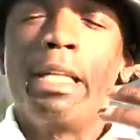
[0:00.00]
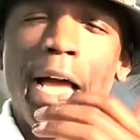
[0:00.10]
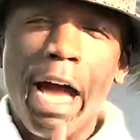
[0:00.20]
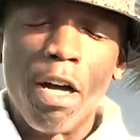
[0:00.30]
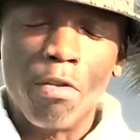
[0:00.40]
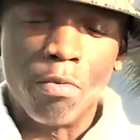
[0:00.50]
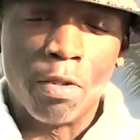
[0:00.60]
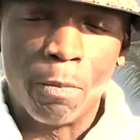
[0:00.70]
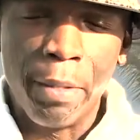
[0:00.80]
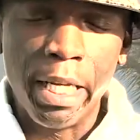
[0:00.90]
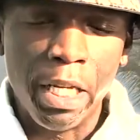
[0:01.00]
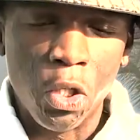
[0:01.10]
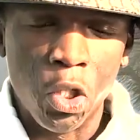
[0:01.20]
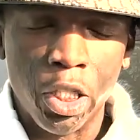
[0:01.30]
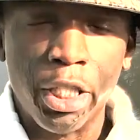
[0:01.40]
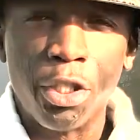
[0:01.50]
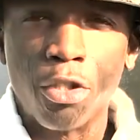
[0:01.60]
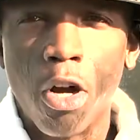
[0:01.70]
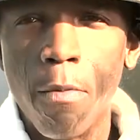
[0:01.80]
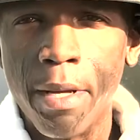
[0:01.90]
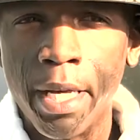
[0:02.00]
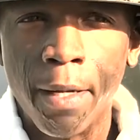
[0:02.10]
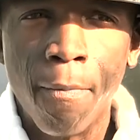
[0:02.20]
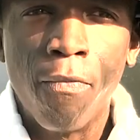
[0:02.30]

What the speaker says: now, speaking on a straw man,